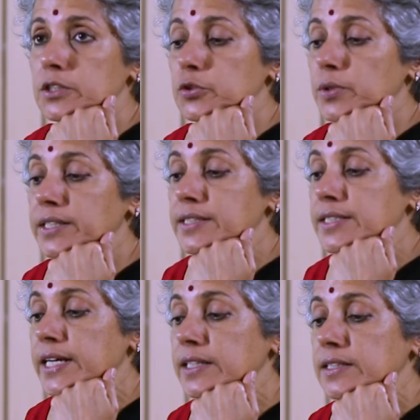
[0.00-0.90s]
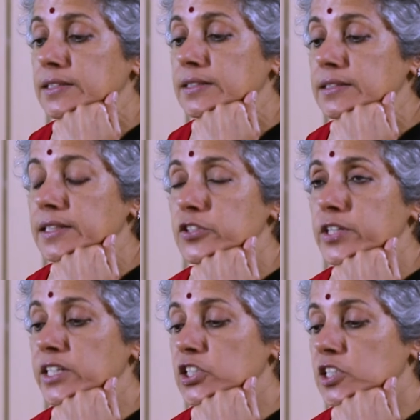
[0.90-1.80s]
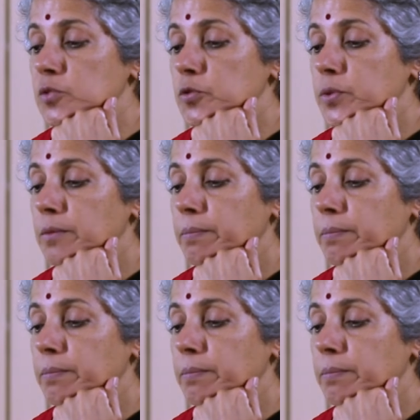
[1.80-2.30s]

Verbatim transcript: to understand the interactions between